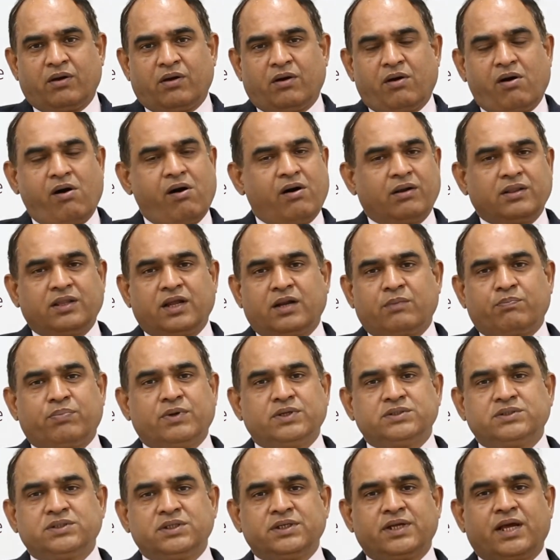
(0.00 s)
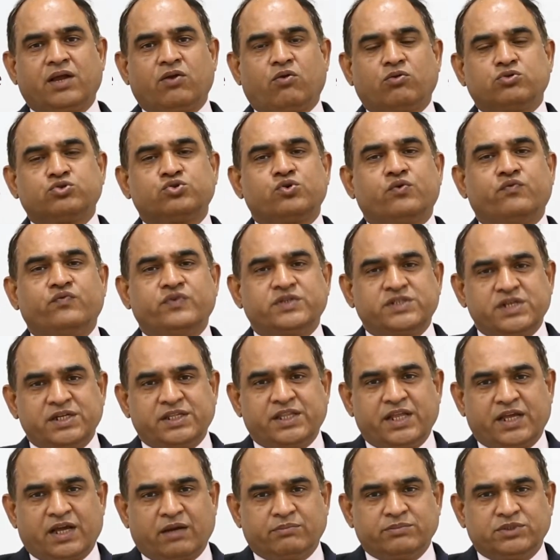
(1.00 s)
or that person can also
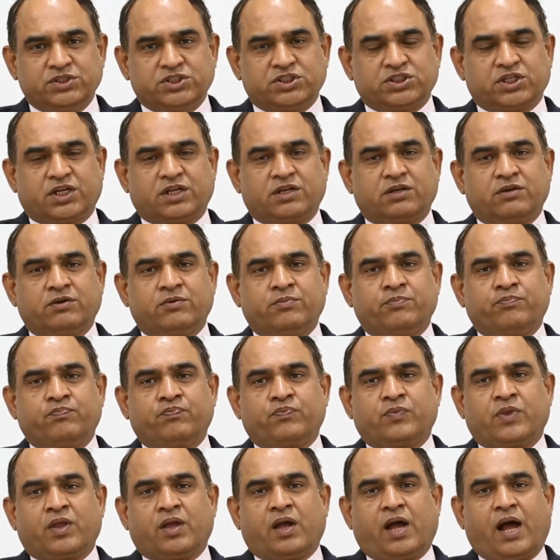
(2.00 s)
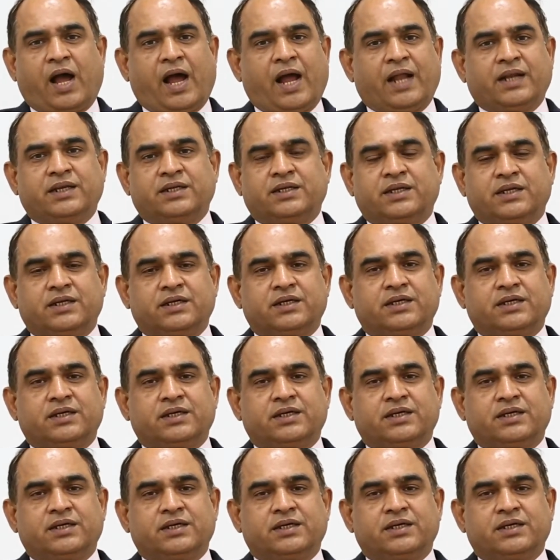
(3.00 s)
visit the commission and